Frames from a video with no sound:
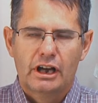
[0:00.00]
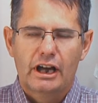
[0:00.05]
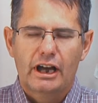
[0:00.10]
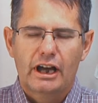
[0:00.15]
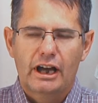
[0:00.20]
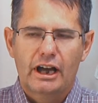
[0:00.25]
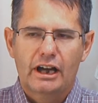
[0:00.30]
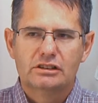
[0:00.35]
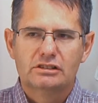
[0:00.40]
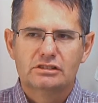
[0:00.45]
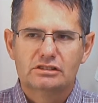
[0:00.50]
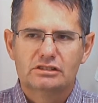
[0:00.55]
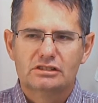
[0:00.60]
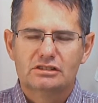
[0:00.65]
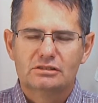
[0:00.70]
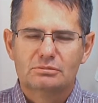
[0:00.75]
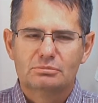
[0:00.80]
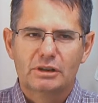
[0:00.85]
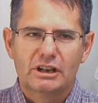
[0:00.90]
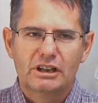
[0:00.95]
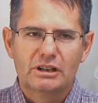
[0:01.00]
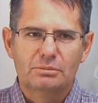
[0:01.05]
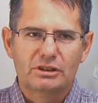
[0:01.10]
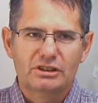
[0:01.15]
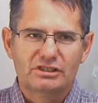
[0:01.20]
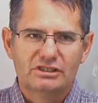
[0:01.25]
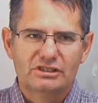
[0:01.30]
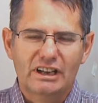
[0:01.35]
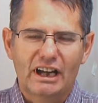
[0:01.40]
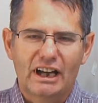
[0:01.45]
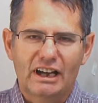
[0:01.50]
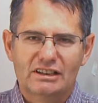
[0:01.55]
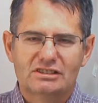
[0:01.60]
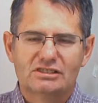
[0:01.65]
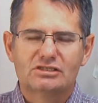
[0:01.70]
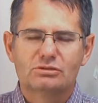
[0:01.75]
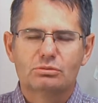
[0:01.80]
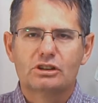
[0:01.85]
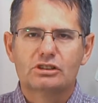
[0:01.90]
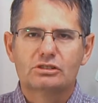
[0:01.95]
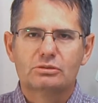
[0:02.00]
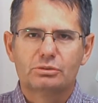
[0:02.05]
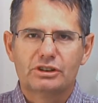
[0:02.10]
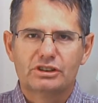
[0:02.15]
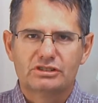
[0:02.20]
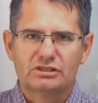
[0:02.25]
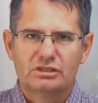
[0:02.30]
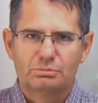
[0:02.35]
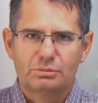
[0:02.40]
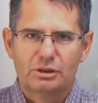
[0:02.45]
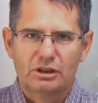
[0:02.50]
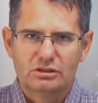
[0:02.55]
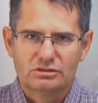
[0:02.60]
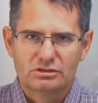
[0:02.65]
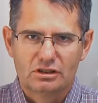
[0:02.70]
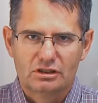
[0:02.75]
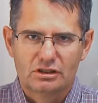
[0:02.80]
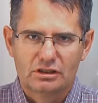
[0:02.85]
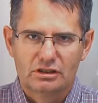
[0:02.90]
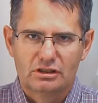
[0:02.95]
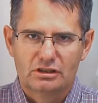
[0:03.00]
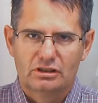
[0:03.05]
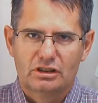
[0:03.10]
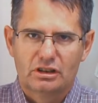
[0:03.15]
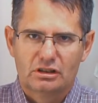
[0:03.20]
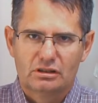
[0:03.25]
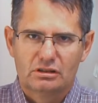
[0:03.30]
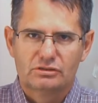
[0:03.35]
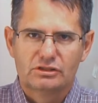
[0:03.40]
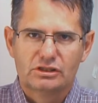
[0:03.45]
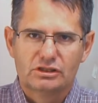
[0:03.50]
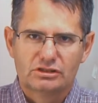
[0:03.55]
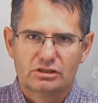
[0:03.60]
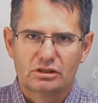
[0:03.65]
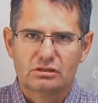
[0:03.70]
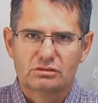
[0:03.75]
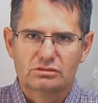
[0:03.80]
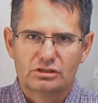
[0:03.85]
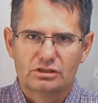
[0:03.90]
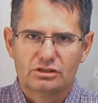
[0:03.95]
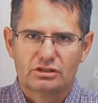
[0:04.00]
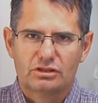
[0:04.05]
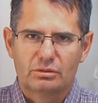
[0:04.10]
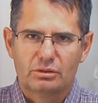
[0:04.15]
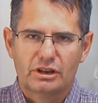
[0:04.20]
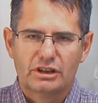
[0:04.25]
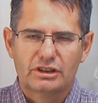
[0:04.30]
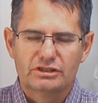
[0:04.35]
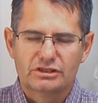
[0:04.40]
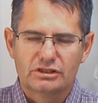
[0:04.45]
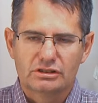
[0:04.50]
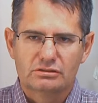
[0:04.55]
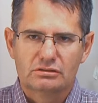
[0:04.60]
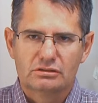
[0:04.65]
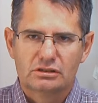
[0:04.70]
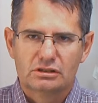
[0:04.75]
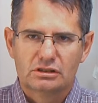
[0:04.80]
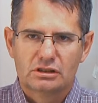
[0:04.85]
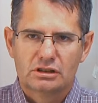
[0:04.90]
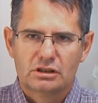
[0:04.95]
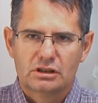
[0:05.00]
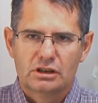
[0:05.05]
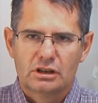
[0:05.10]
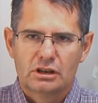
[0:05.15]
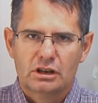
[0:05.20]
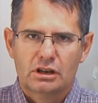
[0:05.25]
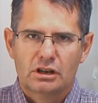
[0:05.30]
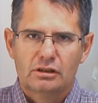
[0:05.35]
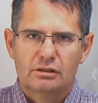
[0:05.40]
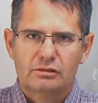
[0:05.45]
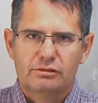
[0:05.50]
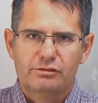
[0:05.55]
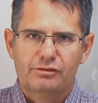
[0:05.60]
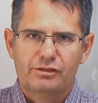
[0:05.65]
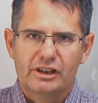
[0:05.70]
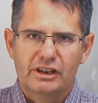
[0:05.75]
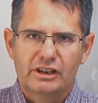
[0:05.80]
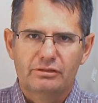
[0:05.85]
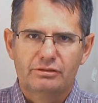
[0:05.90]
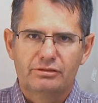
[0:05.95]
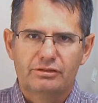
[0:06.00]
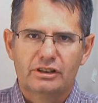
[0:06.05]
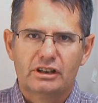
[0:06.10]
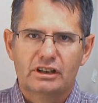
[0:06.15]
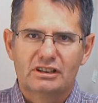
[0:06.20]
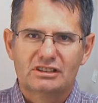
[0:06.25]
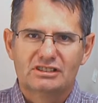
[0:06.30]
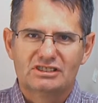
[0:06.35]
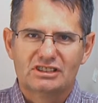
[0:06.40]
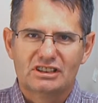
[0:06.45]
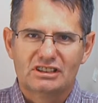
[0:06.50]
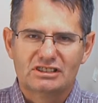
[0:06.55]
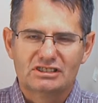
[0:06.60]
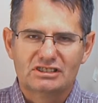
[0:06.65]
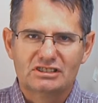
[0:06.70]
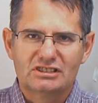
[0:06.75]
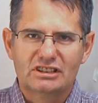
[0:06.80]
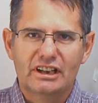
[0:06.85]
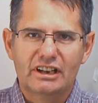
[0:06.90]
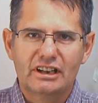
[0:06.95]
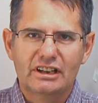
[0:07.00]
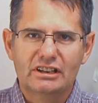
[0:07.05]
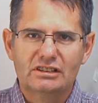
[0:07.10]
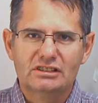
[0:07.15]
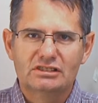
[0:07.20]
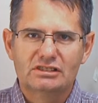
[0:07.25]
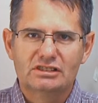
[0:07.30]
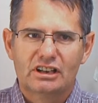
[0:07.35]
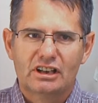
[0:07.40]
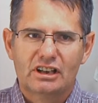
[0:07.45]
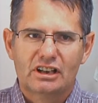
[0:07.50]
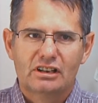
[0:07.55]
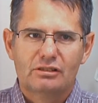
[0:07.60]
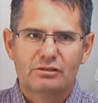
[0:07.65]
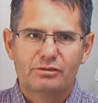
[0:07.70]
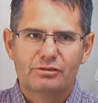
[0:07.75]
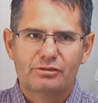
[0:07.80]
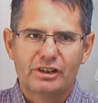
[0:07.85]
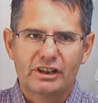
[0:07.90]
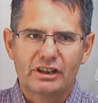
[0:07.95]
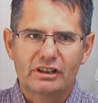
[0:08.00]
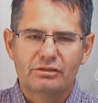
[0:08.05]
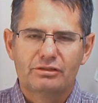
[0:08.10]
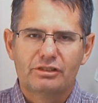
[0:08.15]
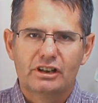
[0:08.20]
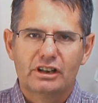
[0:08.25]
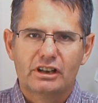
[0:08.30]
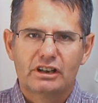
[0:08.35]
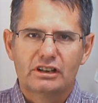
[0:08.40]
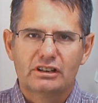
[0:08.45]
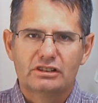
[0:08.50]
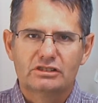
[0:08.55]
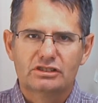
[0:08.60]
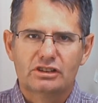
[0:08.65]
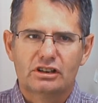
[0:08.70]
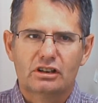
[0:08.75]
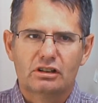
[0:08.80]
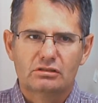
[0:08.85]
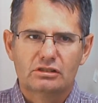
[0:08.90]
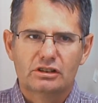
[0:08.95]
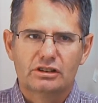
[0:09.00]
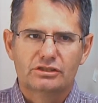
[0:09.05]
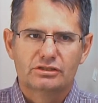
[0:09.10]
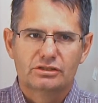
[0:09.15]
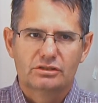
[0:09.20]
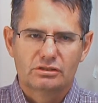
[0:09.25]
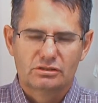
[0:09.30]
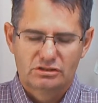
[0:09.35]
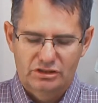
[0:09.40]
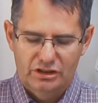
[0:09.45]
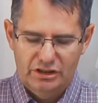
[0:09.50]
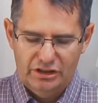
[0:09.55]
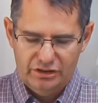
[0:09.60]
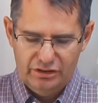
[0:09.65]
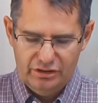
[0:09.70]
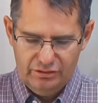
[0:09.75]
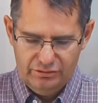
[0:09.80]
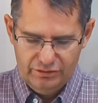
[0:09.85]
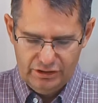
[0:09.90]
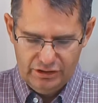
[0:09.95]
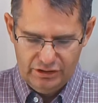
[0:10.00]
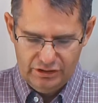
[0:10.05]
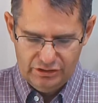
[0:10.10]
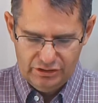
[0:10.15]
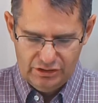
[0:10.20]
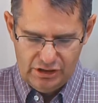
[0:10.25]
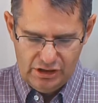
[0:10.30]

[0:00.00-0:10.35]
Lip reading: And maybe that's what we're supposed to learn out of this whole situation. Faith sustains. Faith is the only true sacrifice.